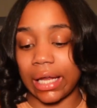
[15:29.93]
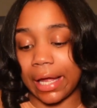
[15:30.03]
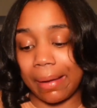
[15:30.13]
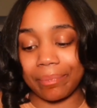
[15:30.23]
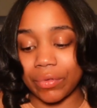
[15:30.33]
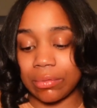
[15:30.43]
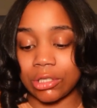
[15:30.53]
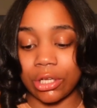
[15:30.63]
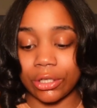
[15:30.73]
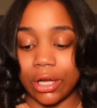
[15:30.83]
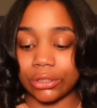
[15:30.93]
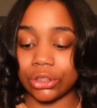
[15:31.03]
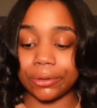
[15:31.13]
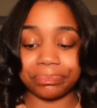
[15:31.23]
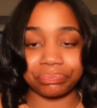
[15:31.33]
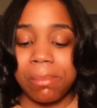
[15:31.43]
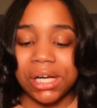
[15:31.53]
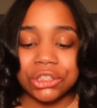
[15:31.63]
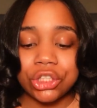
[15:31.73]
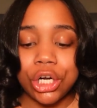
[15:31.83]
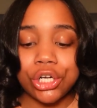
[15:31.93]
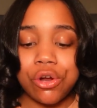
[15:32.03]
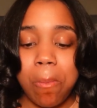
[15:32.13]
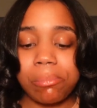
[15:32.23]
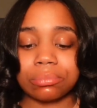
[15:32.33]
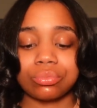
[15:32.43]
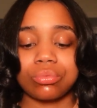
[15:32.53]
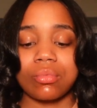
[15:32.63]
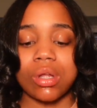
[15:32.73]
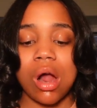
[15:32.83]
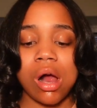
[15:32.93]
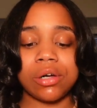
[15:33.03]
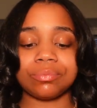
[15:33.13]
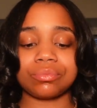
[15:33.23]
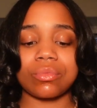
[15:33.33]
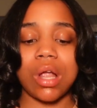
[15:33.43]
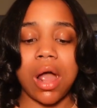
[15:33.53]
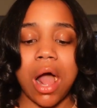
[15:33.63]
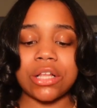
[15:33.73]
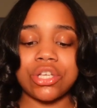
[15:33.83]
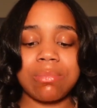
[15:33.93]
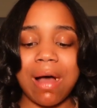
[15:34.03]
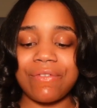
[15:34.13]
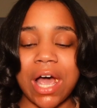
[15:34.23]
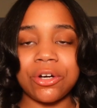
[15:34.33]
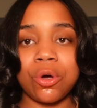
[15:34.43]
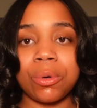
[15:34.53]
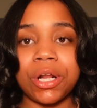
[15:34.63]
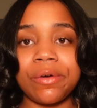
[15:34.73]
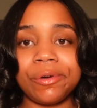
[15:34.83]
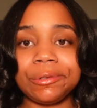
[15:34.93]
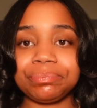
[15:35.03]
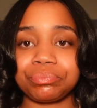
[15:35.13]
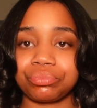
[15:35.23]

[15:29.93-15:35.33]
Like I'm telling y'all. So a search, um, I took my final, whatever.